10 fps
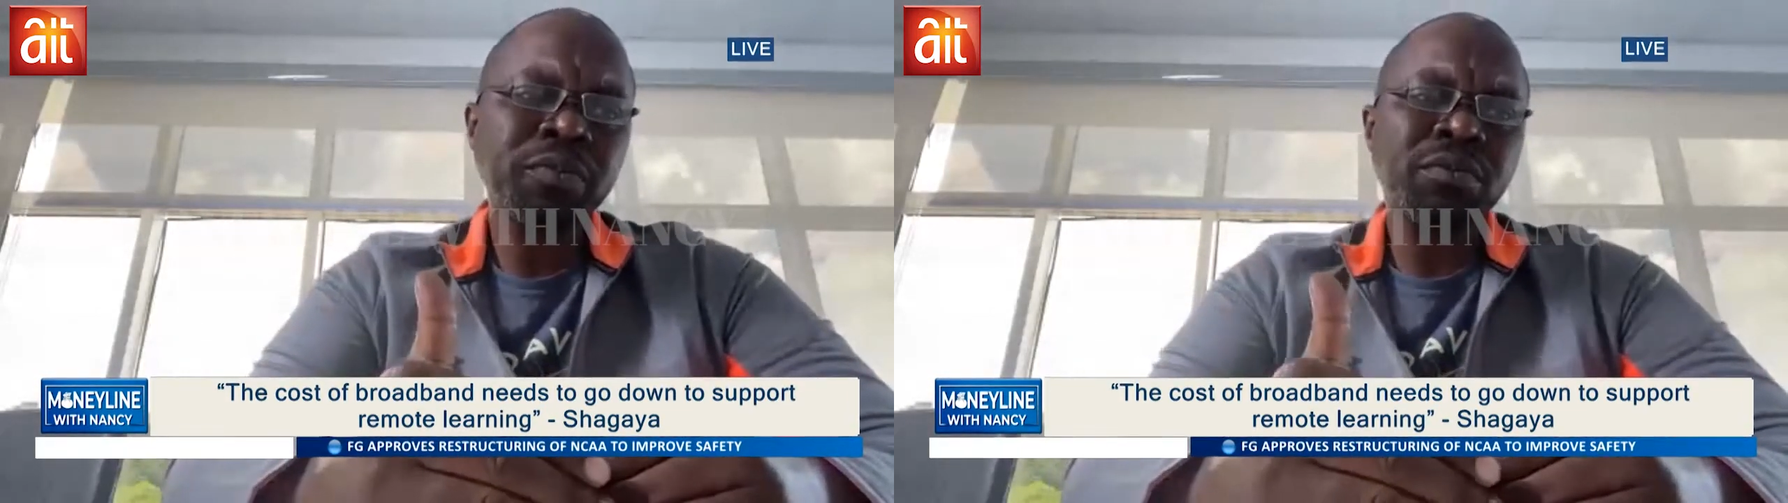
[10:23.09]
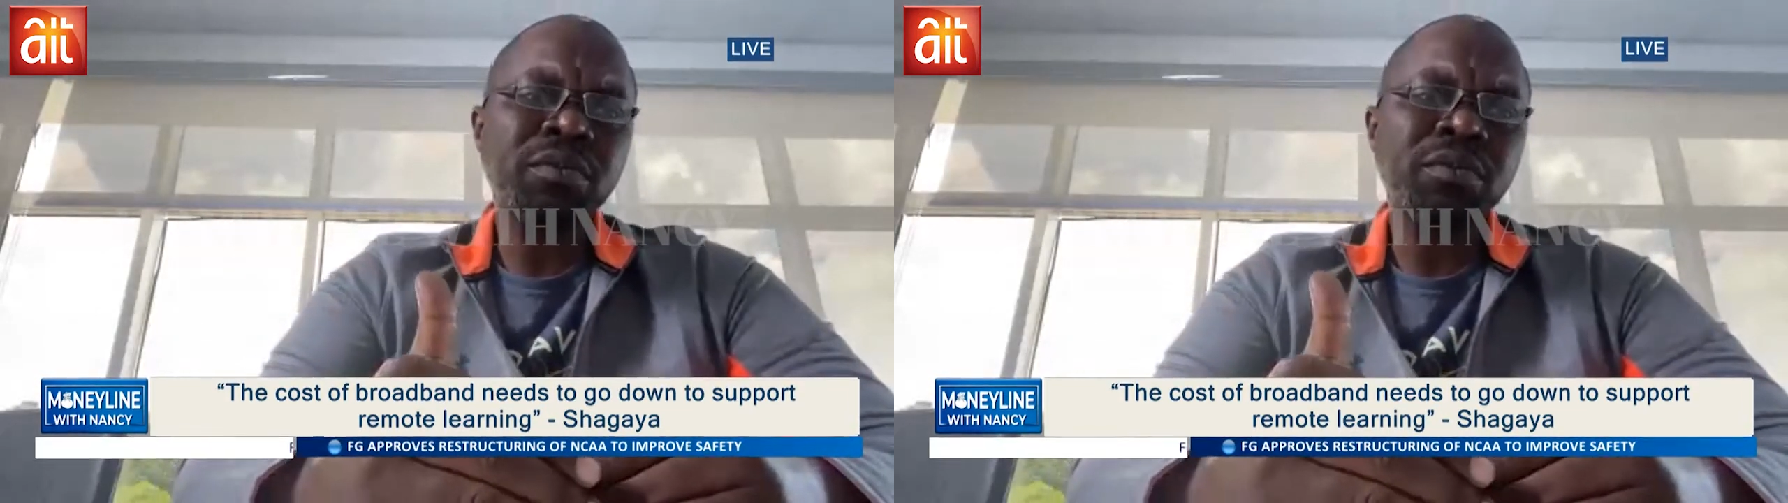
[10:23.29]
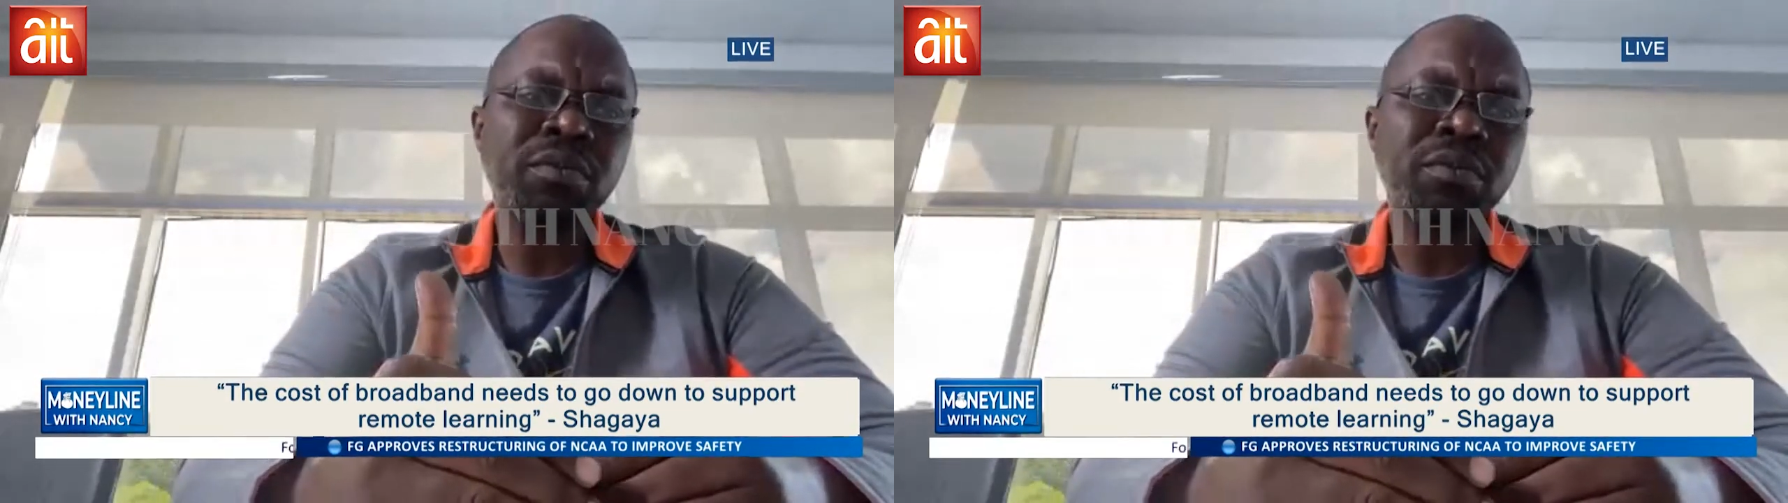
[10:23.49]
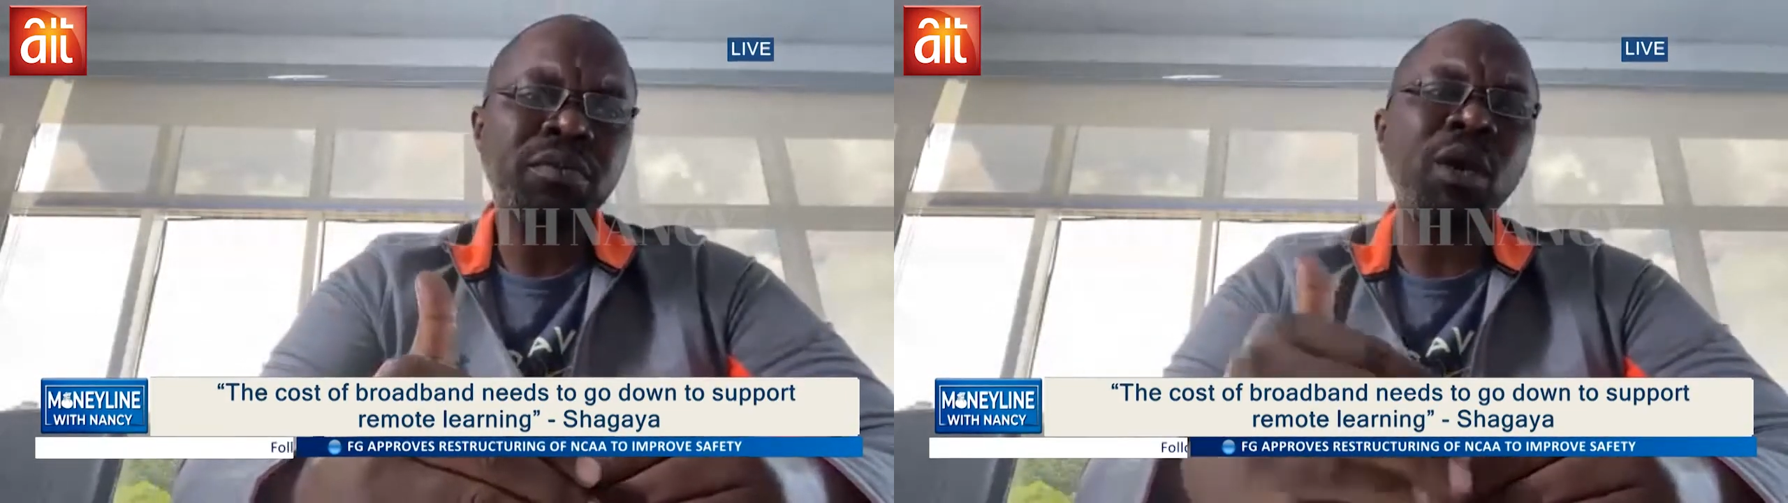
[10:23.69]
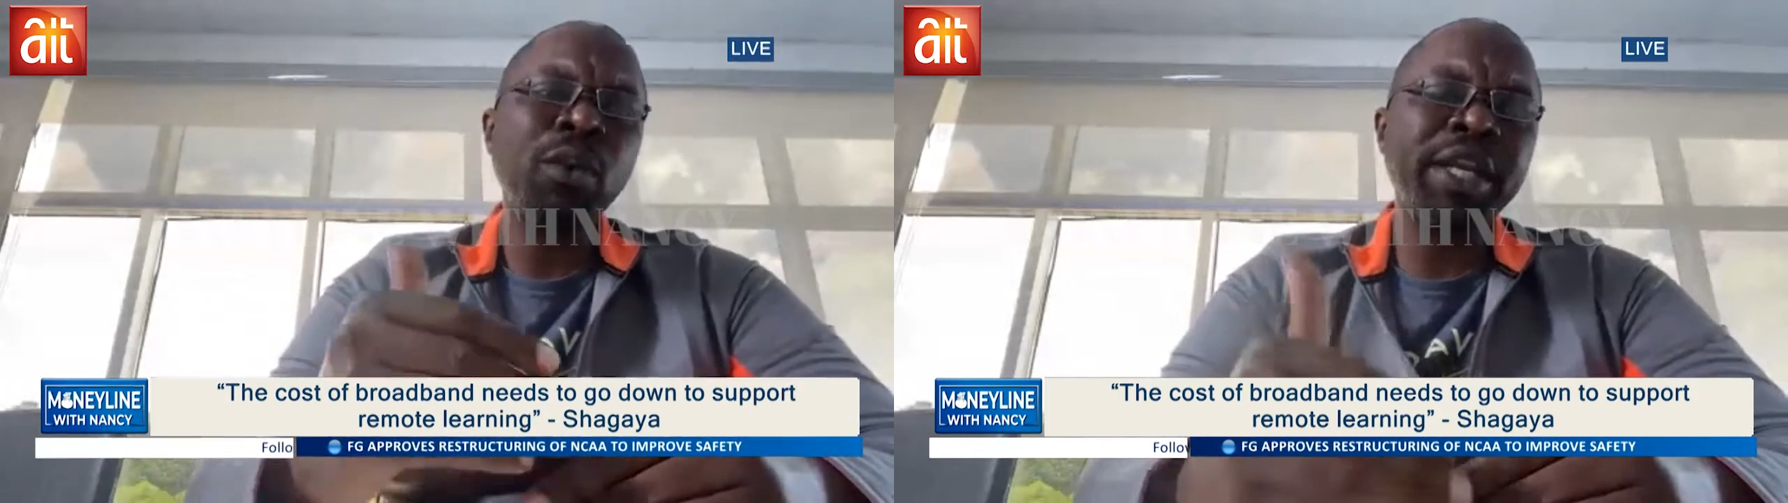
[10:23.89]
Mm.
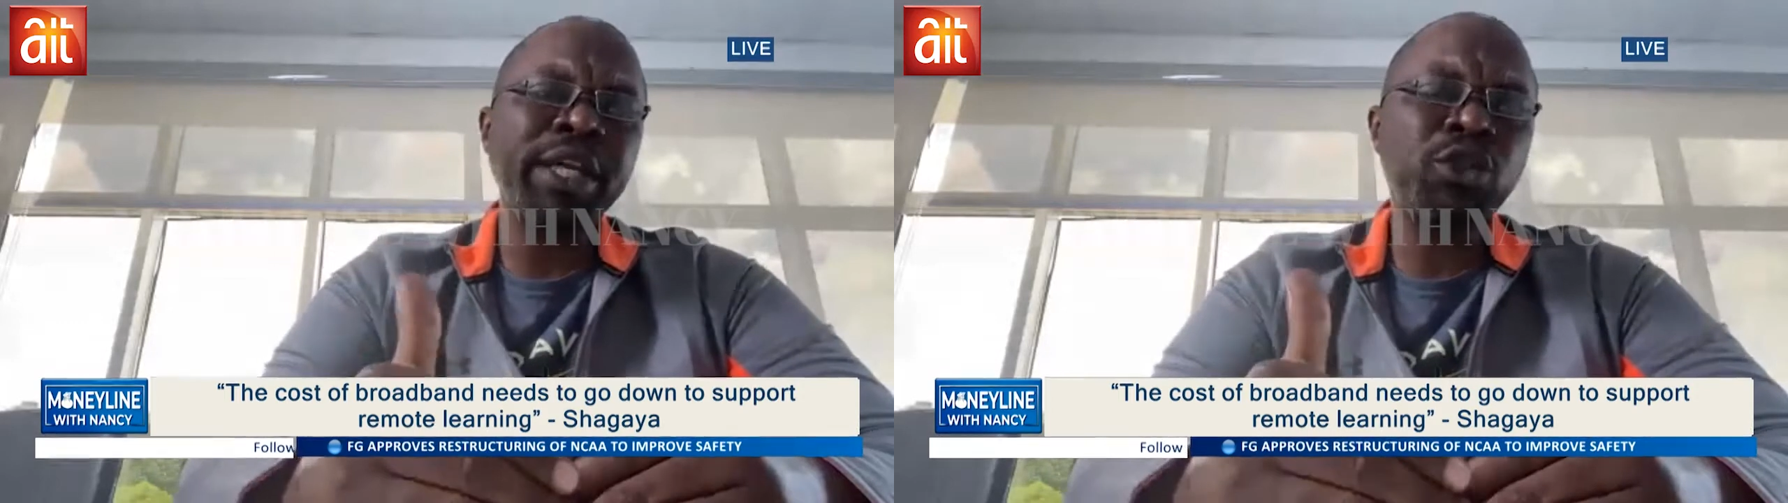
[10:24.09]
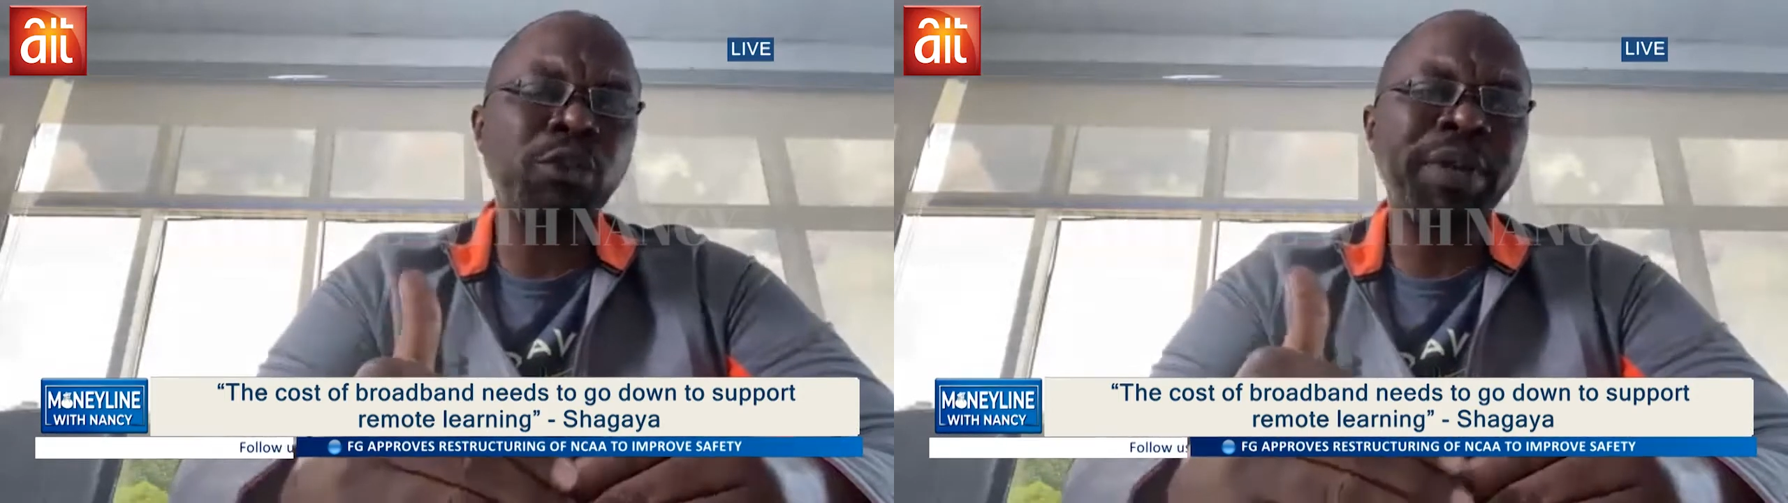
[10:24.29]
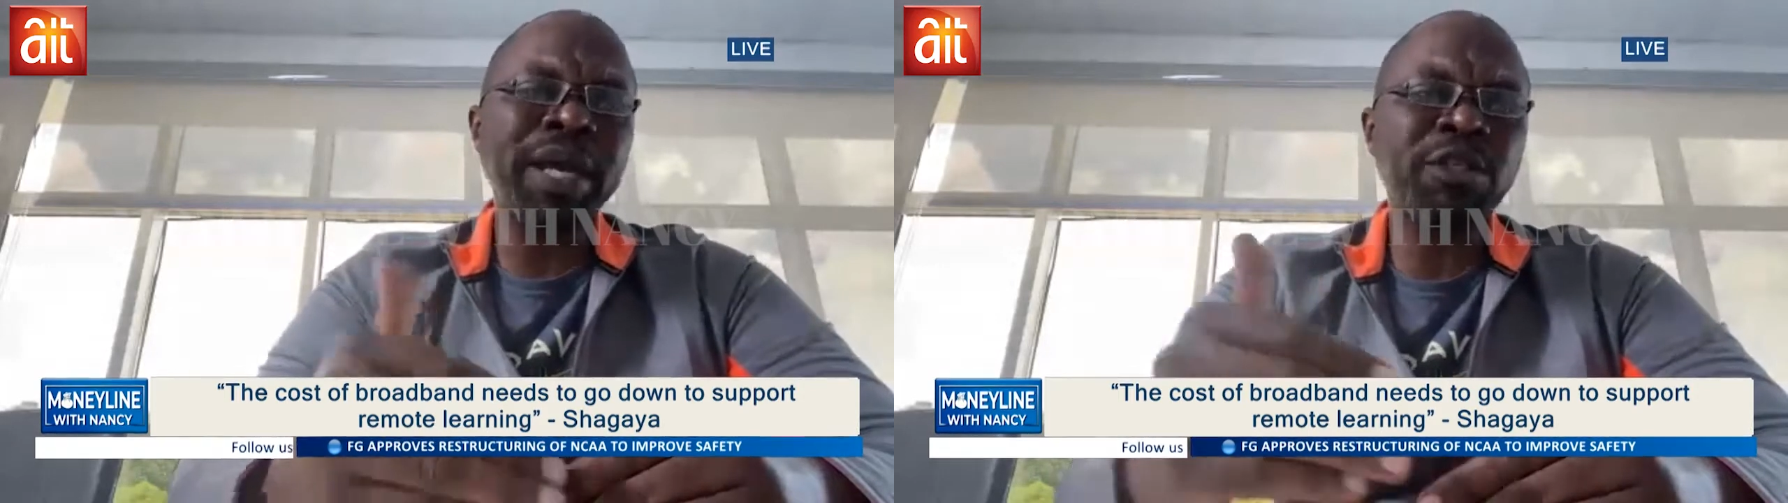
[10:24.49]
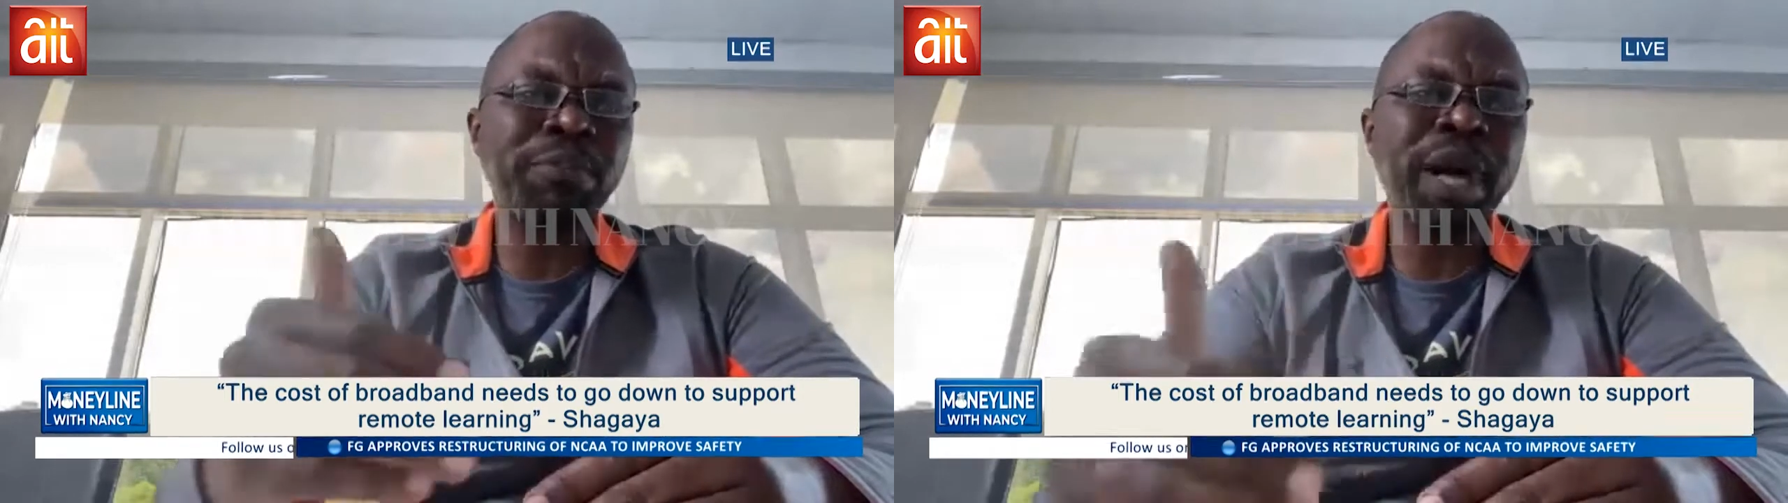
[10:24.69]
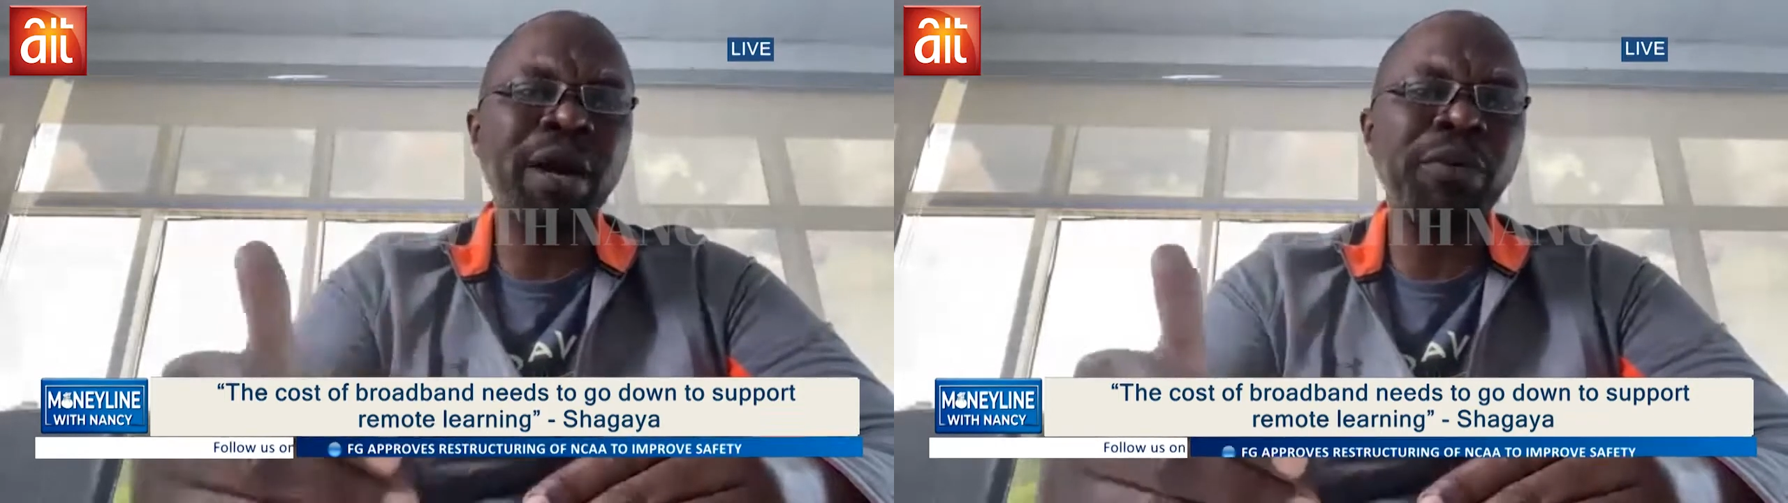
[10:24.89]
We need to be
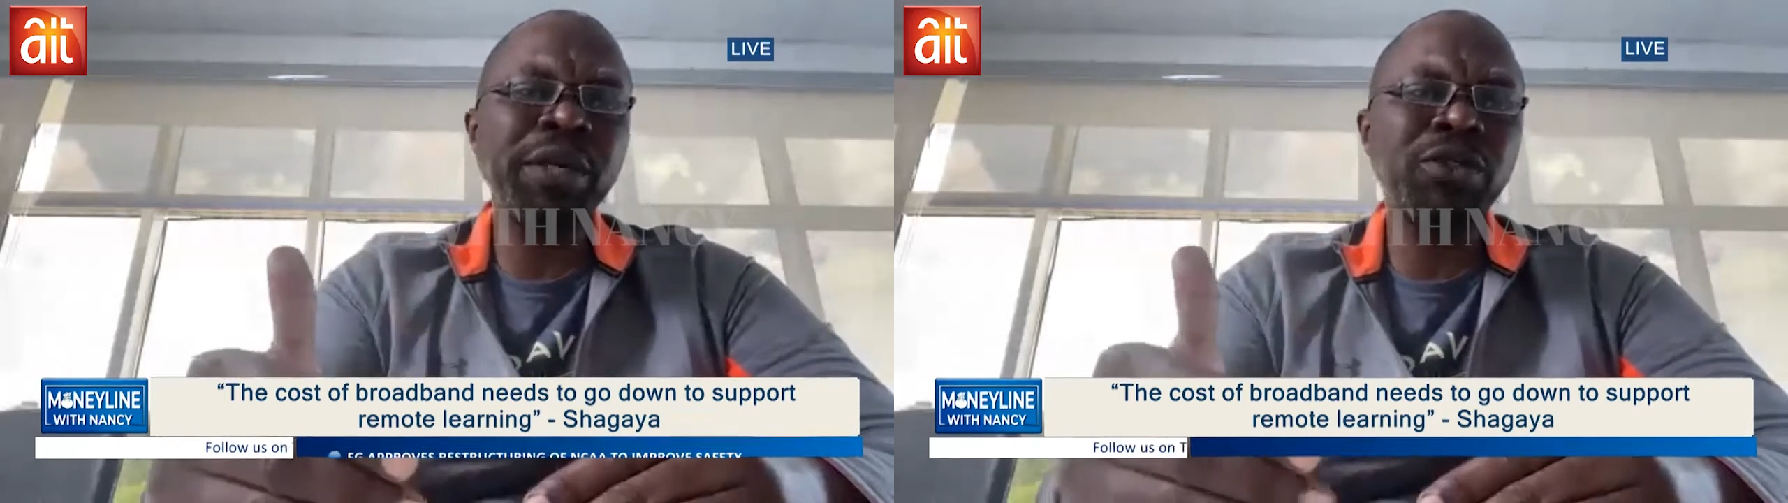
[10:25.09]
aspiring